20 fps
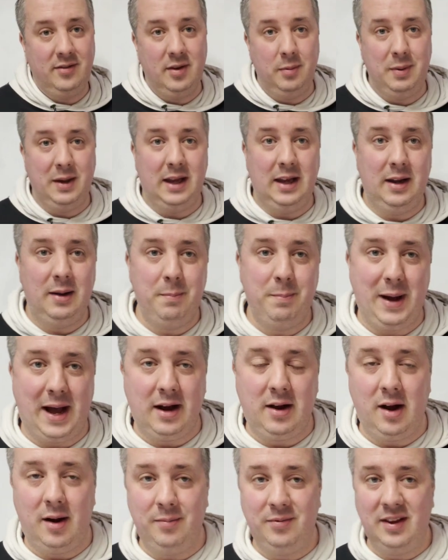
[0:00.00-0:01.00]
to be
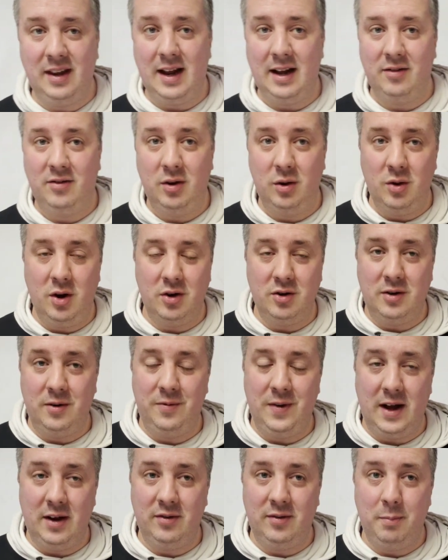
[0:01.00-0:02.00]
back up to that
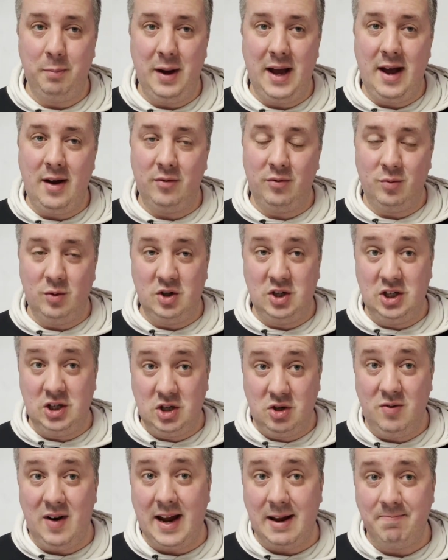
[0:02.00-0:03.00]
£200,000, which is
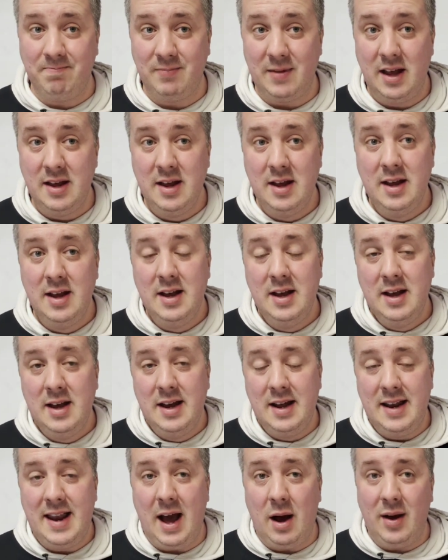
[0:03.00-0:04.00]
great.
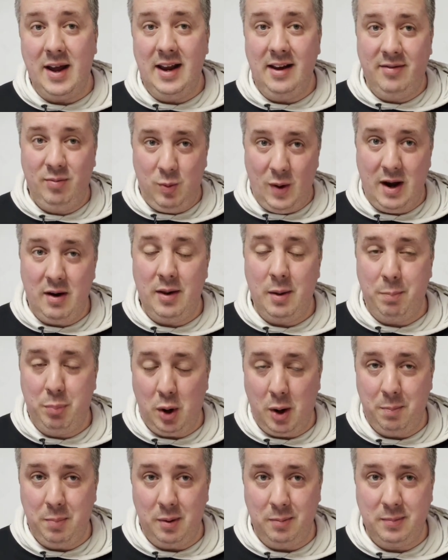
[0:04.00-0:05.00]
Now, here's where the
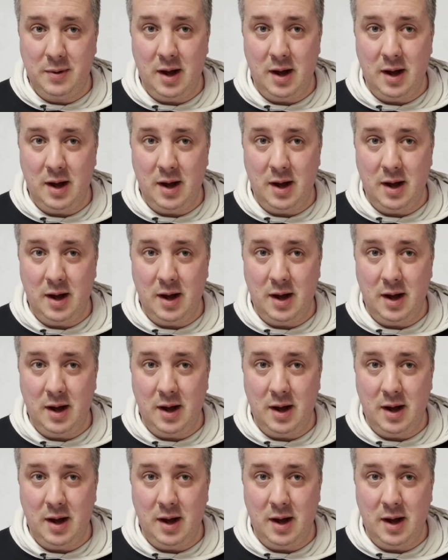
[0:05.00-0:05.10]
problem